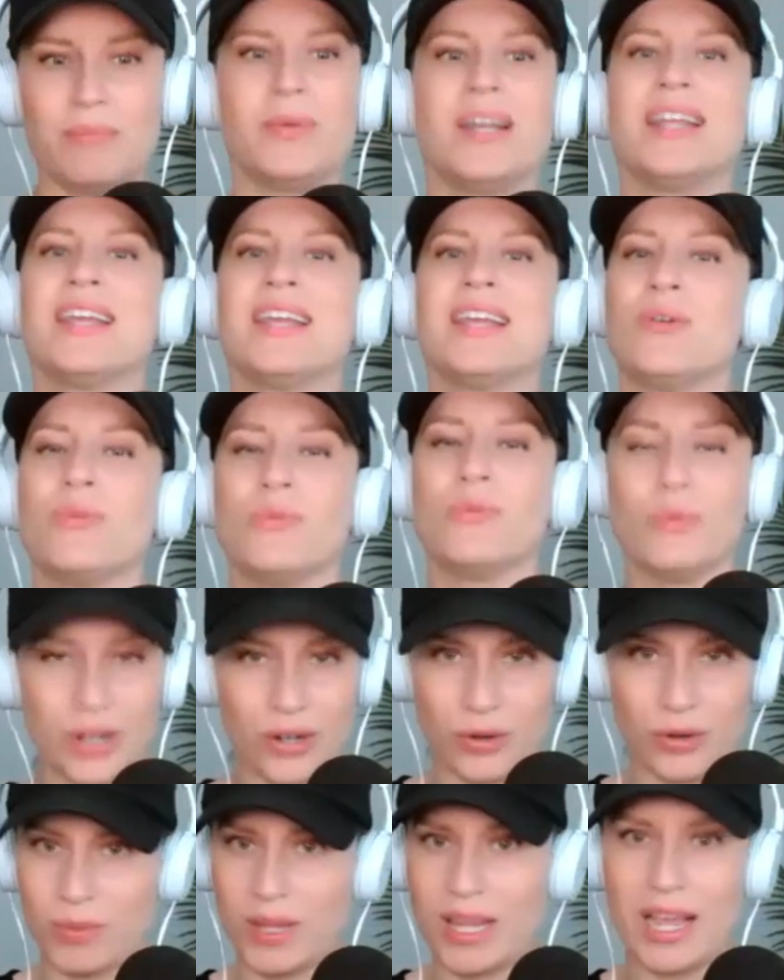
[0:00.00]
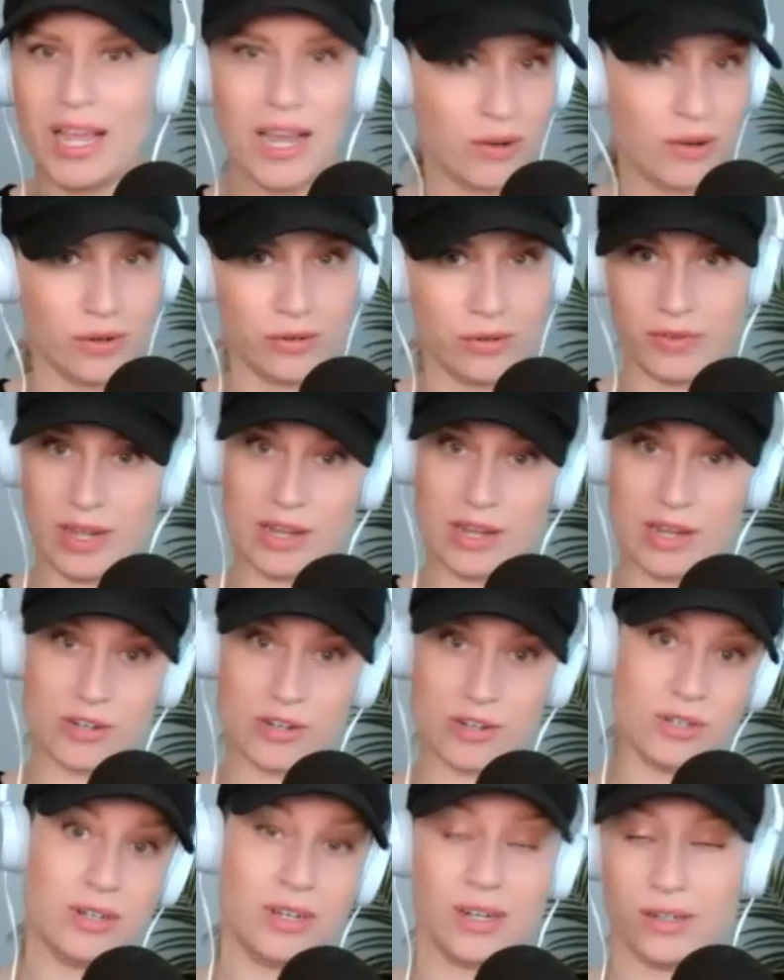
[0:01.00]
But again, we know me. I don't know
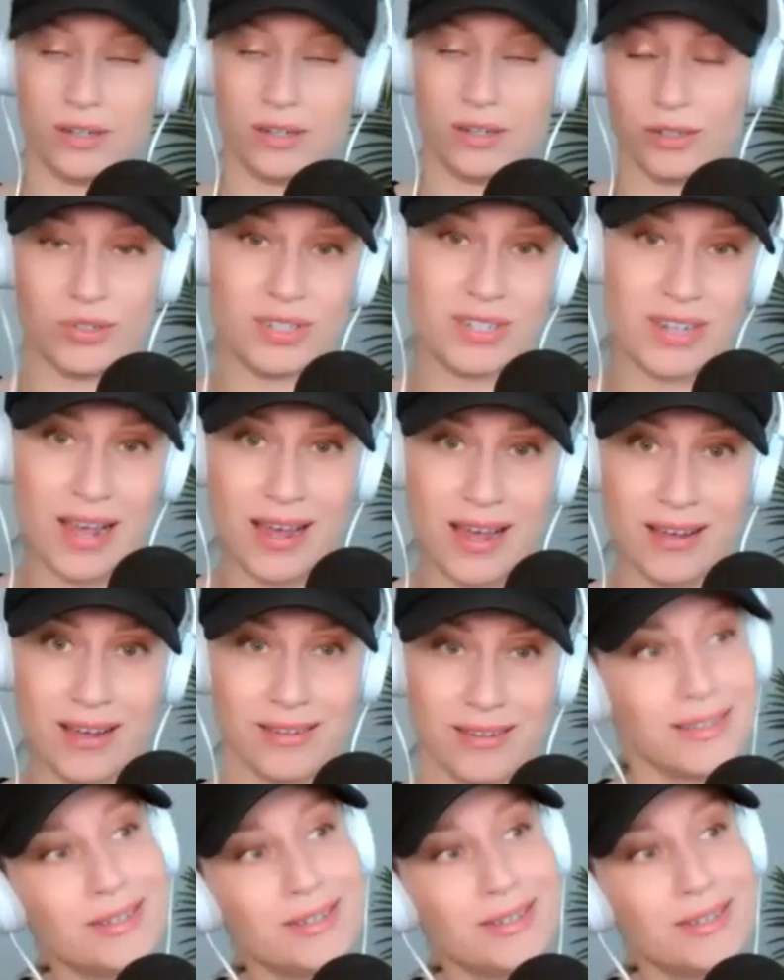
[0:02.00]
fashion. I don't know style.